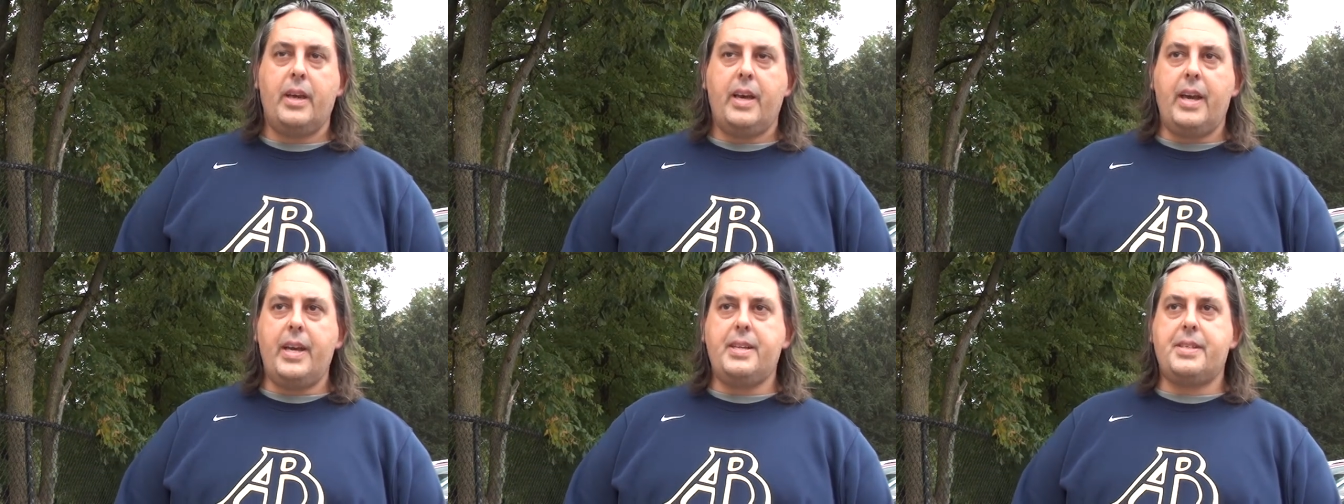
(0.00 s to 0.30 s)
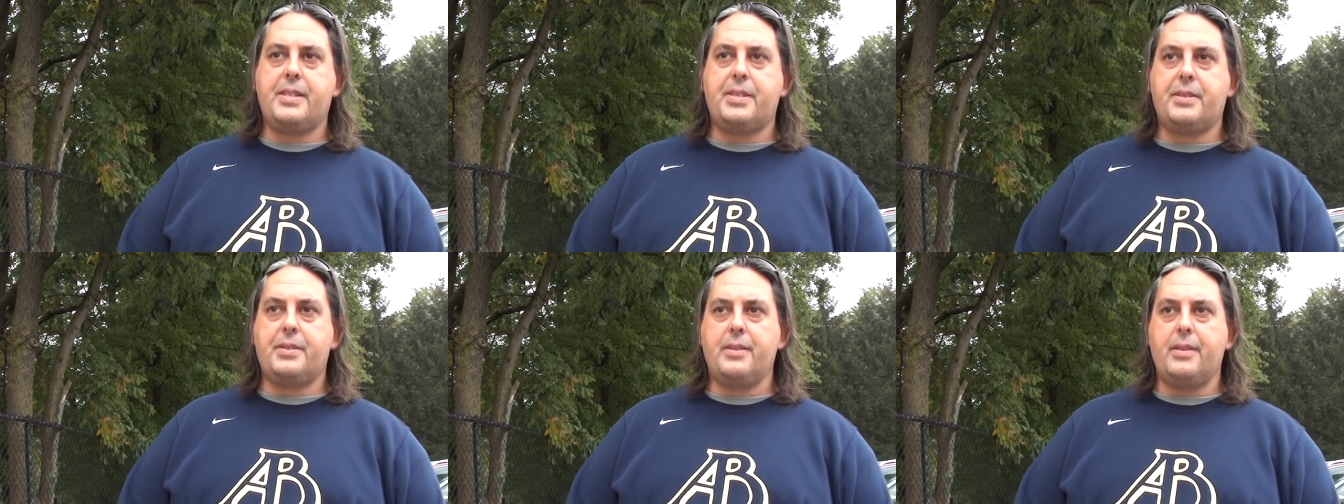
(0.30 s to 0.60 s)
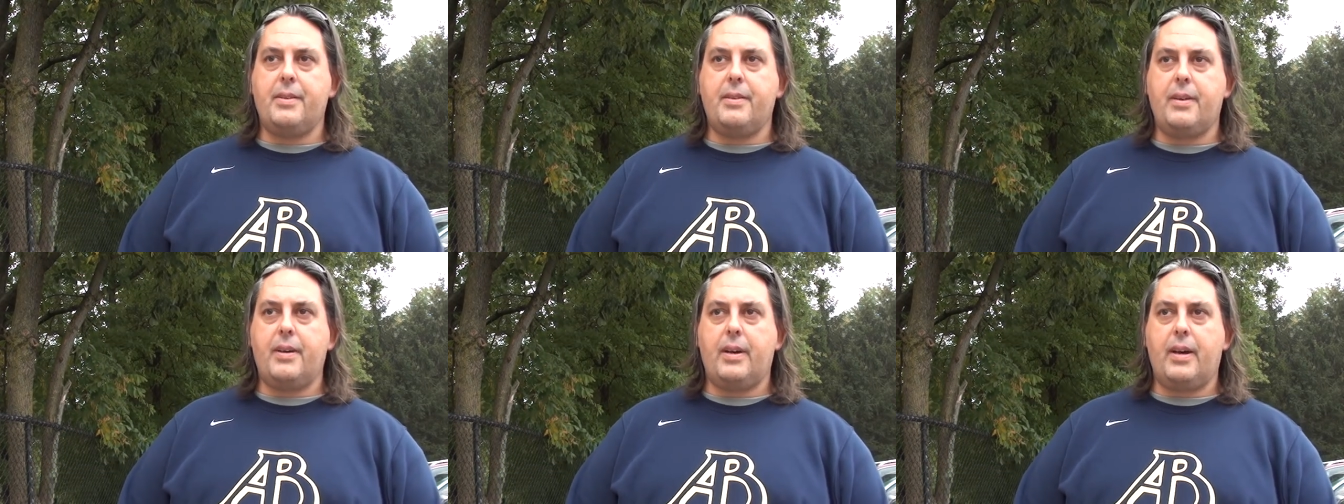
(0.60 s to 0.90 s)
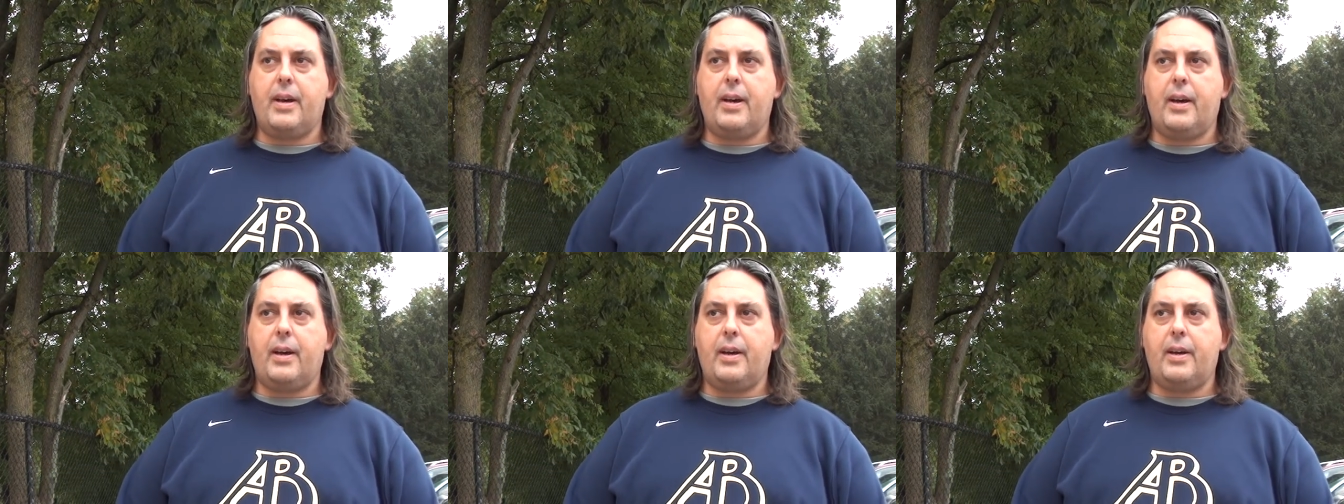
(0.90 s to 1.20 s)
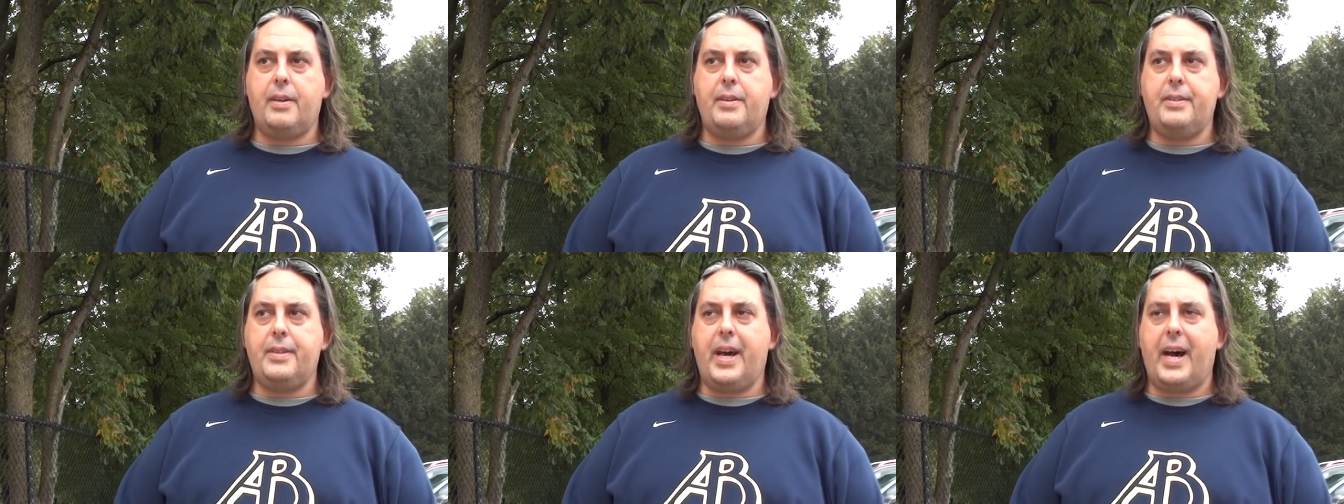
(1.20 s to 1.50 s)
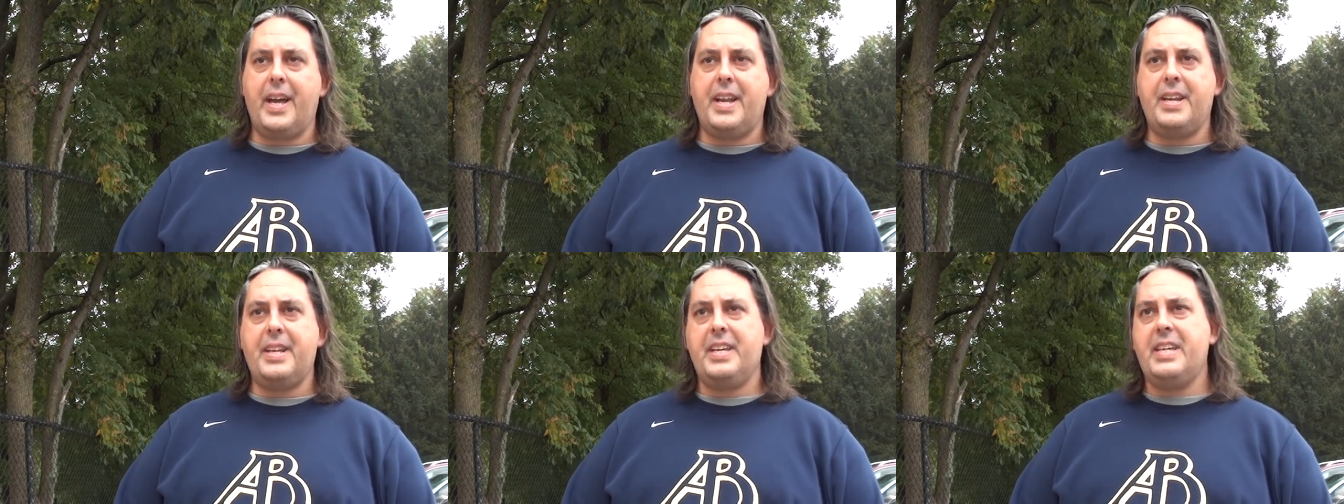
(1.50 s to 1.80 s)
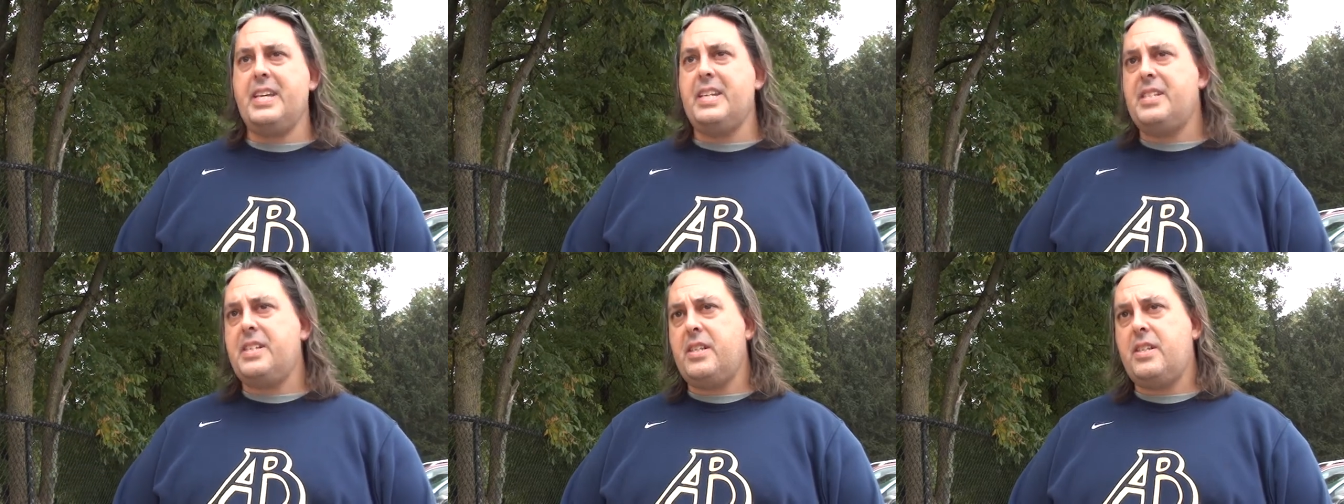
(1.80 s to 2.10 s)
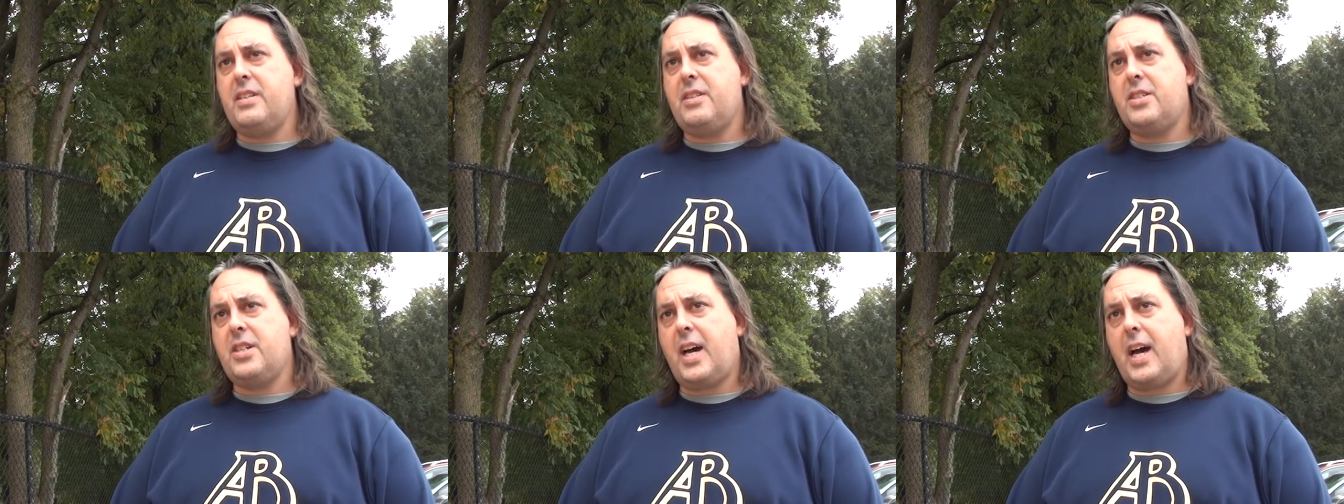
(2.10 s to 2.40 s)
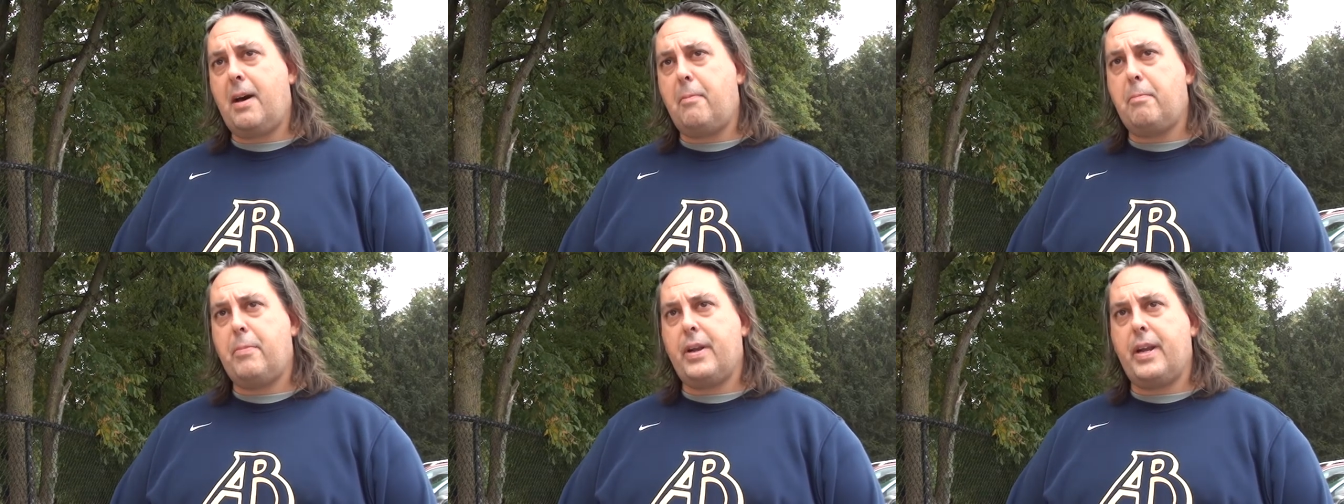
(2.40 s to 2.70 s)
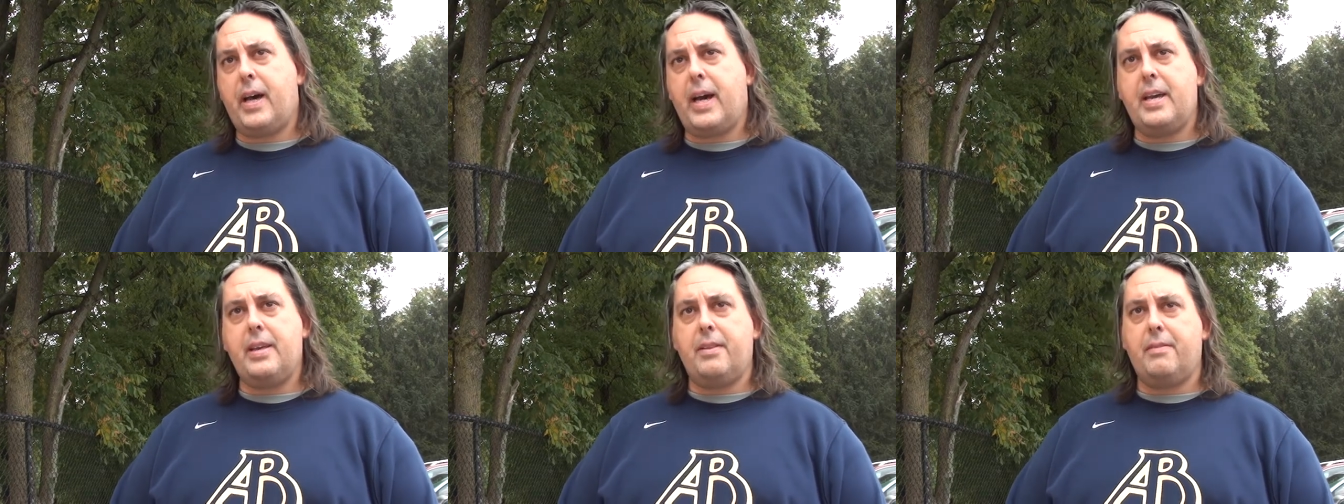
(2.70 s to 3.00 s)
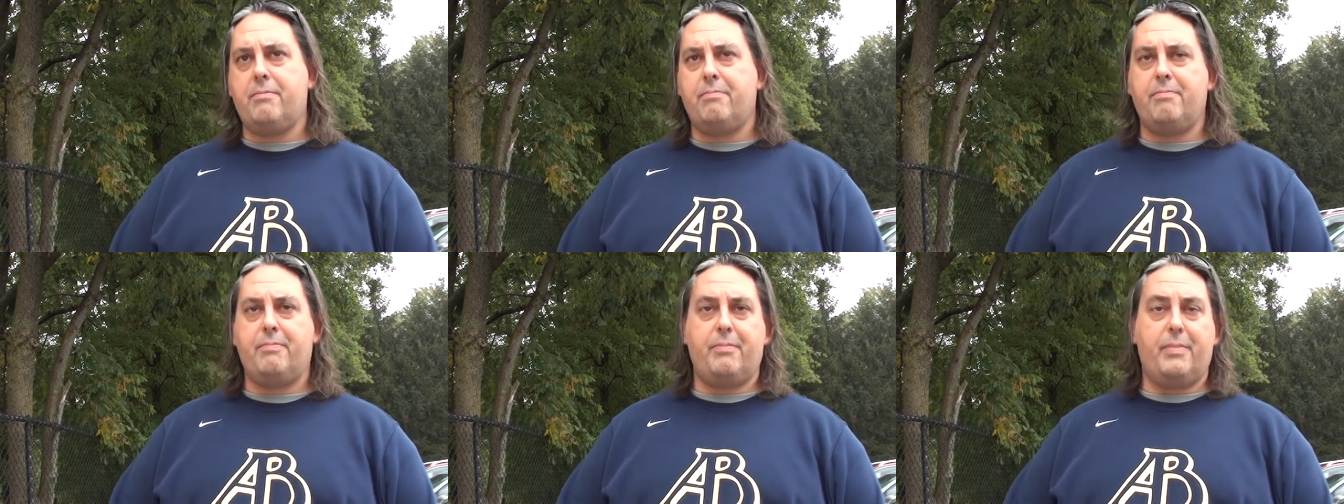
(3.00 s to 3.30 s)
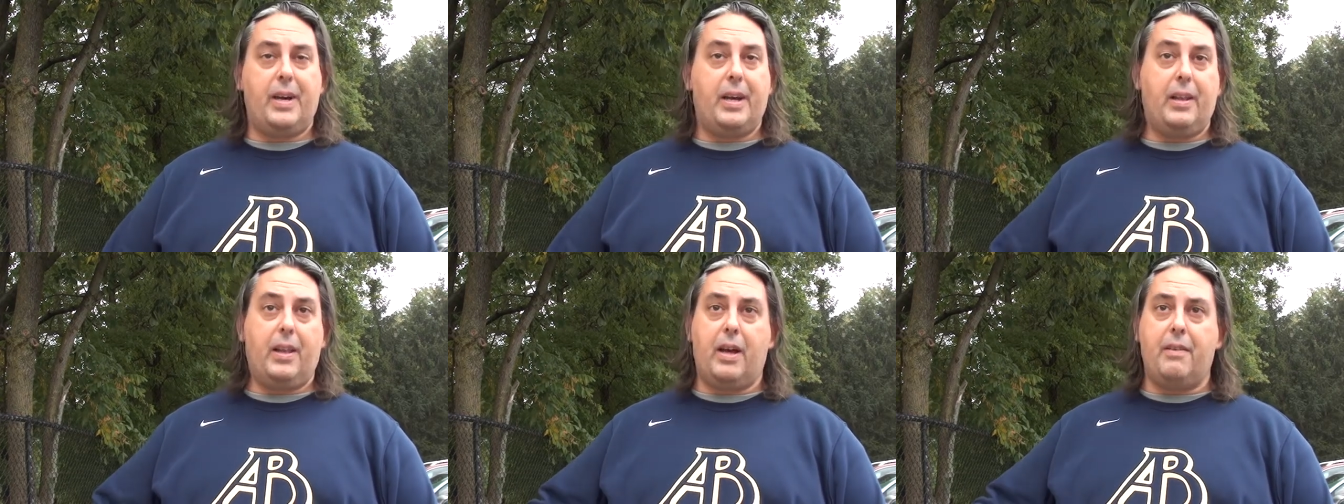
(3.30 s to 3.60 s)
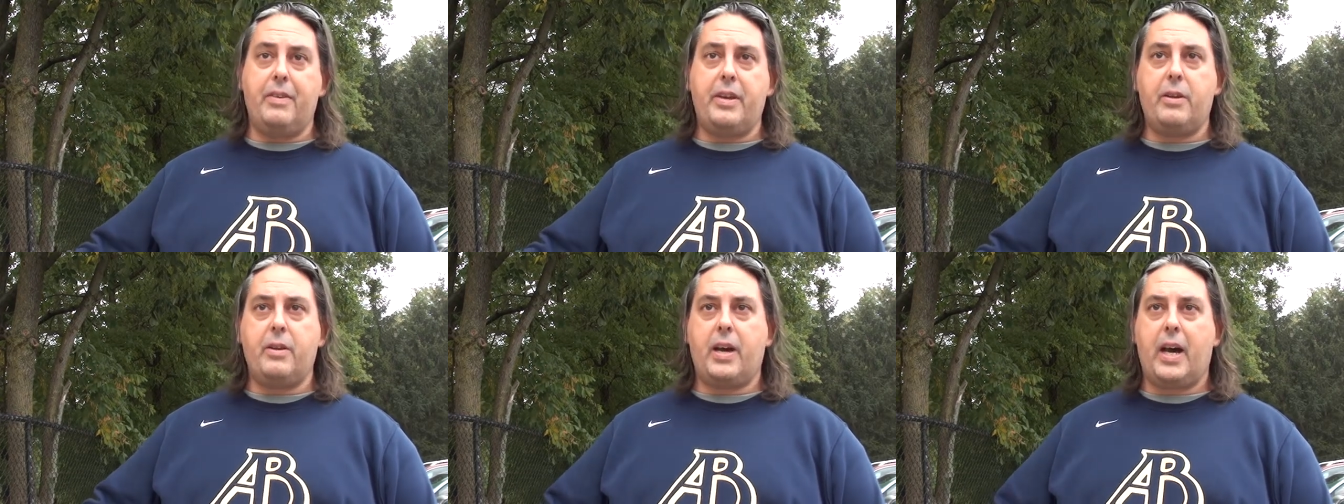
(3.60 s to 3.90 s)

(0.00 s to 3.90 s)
It's uh, not an easy job, but I I love it.